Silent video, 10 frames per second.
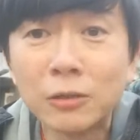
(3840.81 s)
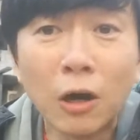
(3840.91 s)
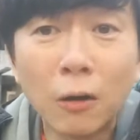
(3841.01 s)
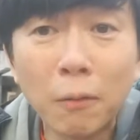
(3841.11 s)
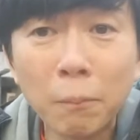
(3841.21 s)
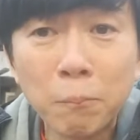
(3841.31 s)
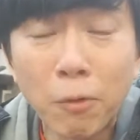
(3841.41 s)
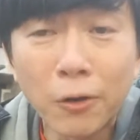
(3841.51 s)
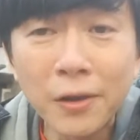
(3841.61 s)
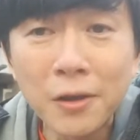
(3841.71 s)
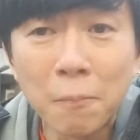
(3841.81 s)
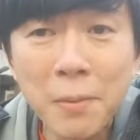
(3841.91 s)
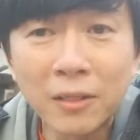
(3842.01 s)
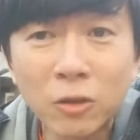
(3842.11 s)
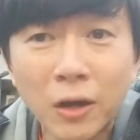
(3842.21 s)
You should bother your
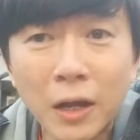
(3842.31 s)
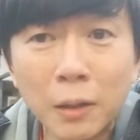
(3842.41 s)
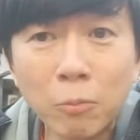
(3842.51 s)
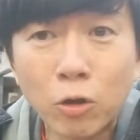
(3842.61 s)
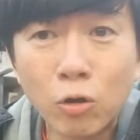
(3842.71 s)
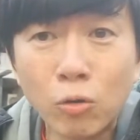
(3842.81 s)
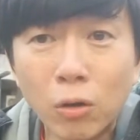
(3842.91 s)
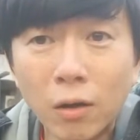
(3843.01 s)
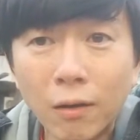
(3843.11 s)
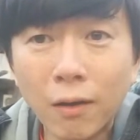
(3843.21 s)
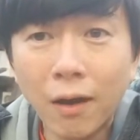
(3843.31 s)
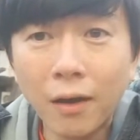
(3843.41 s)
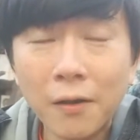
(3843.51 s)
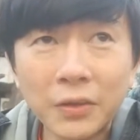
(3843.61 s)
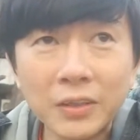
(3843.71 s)
mentor, Adam Khoo.
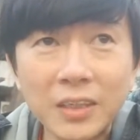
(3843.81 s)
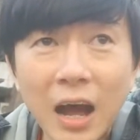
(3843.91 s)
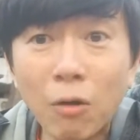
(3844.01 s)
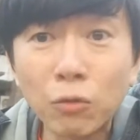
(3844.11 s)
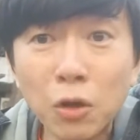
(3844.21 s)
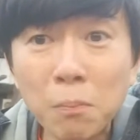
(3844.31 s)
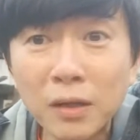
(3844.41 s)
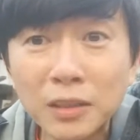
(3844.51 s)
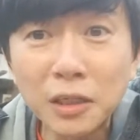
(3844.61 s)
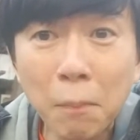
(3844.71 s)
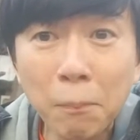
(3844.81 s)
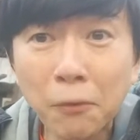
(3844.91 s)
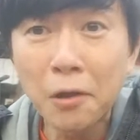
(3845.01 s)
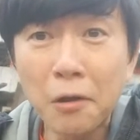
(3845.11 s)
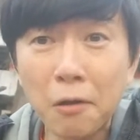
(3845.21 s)
Yeah, he's the ultimate
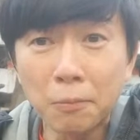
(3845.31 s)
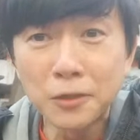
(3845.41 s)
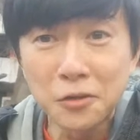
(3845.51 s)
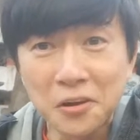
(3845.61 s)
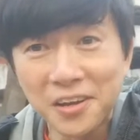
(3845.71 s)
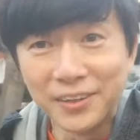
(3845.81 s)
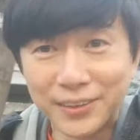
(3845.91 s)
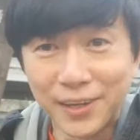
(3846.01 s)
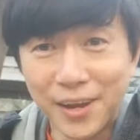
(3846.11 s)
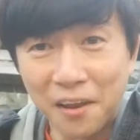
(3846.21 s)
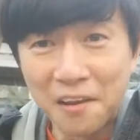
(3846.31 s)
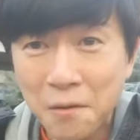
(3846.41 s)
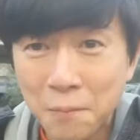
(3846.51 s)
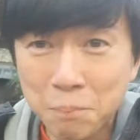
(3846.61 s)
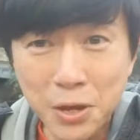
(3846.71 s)
Singaporean option trader, isn't it?
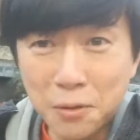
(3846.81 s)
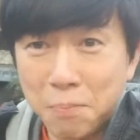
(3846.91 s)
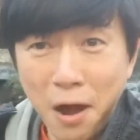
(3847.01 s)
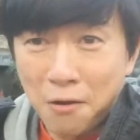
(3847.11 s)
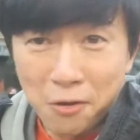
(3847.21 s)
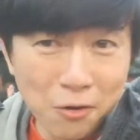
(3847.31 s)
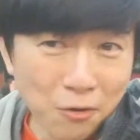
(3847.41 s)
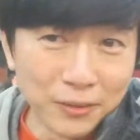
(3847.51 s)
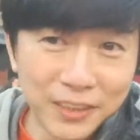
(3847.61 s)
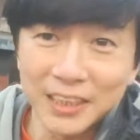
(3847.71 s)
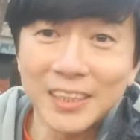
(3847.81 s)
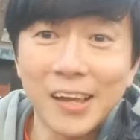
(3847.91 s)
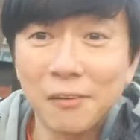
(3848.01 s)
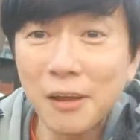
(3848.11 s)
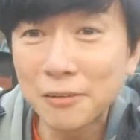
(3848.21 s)
Big bungalow, 6
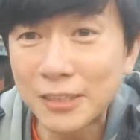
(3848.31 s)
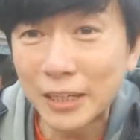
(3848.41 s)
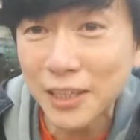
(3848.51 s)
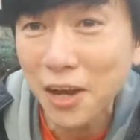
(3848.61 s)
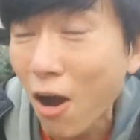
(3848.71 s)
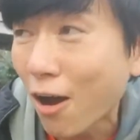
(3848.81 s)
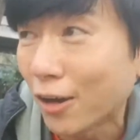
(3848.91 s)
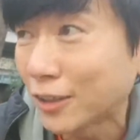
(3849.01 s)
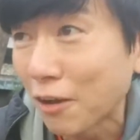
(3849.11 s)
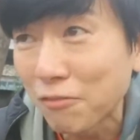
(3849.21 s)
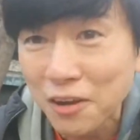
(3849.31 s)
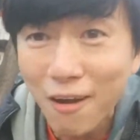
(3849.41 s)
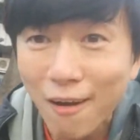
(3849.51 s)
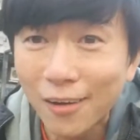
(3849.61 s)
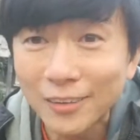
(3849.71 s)
cars, 7
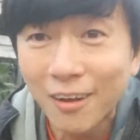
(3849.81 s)
cars.